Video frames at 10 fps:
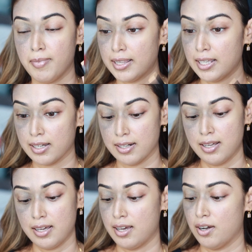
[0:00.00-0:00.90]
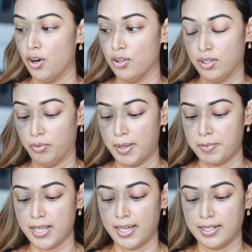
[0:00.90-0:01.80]
method, on the
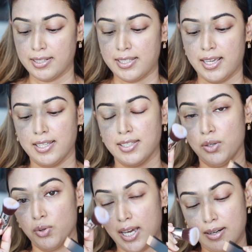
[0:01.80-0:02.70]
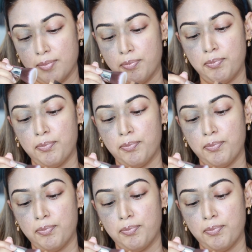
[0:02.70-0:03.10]
website it says you can